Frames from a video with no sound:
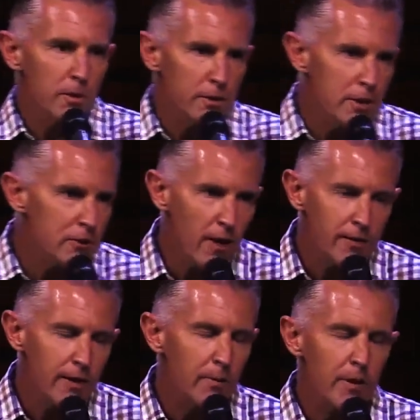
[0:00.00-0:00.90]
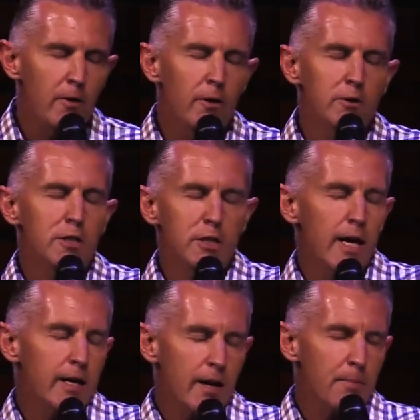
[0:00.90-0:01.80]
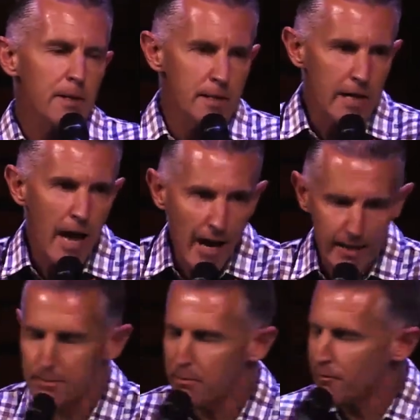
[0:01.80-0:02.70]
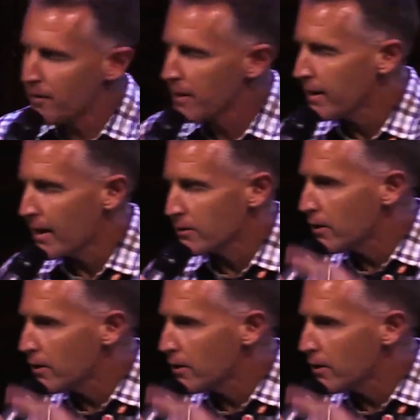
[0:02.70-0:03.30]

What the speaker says: just right there where you are, just stand up as an act, a prophetic act.